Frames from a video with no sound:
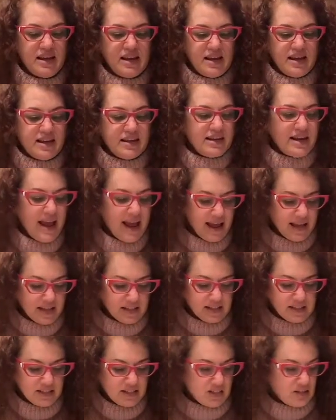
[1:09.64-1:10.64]

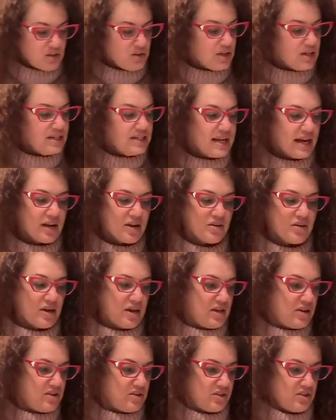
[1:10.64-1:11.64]
Next, you can decorate
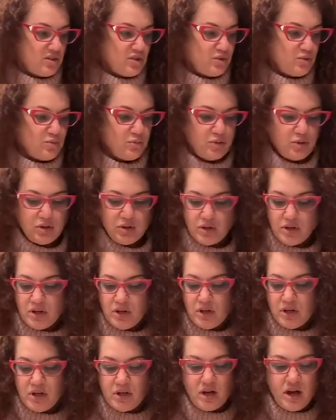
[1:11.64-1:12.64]
your tube.
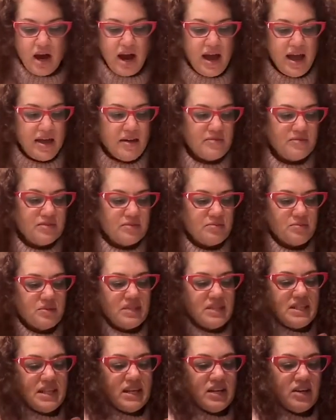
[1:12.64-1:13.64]
I have some
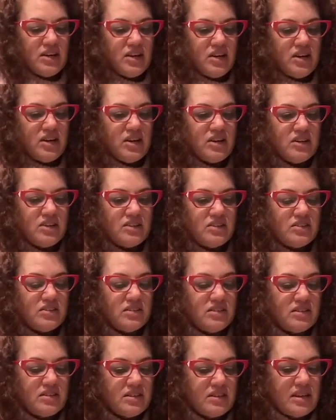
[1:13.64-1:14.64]
stickers
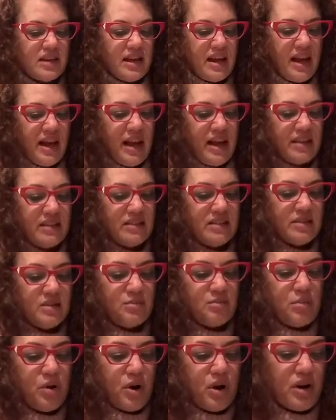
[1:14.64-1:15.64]
and some
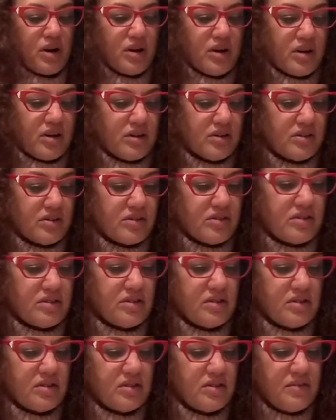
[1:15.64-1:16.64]
markers.
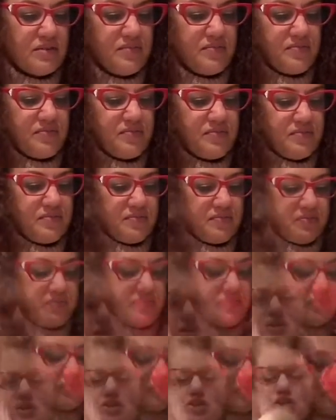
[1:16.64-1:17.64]
I
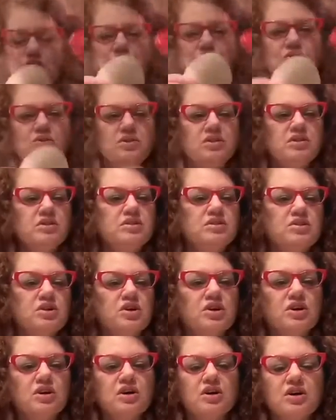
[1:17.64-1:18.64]
used a
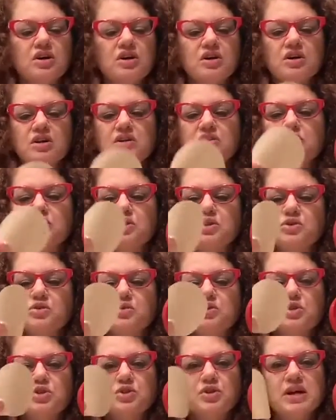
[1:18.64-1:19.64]
circle to
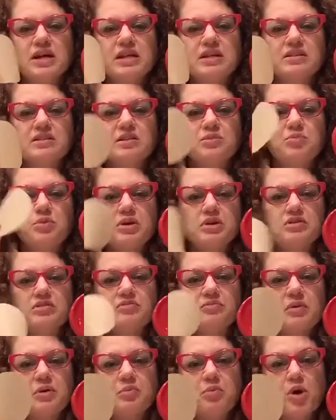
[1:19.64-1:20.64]
trace a piece of my
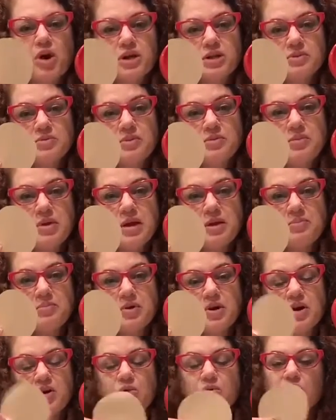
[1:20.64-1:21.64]
parchment
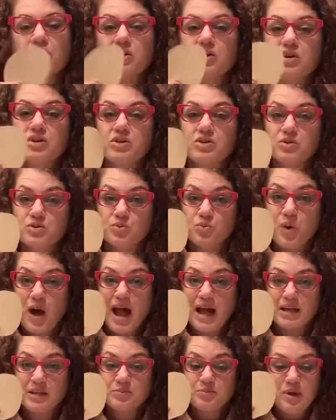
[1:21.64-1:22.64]
paper, or you could use
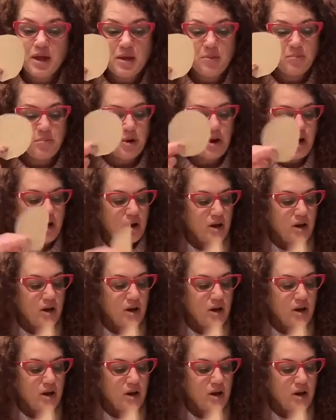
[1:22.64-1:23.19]
wax paper.